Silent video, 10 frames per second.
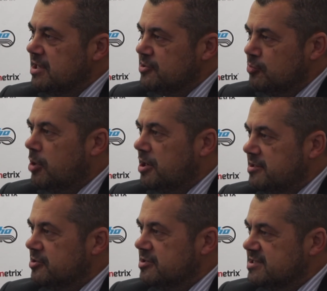to
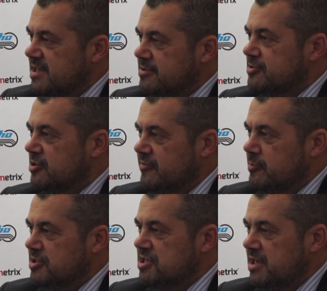monitor the status of the
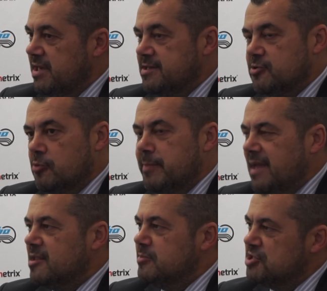machine and to
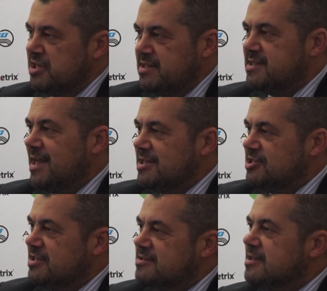make the machine
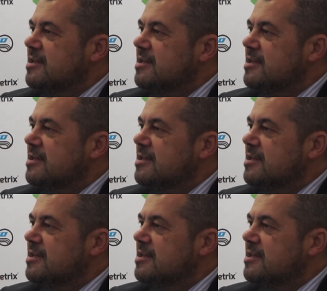intelligent,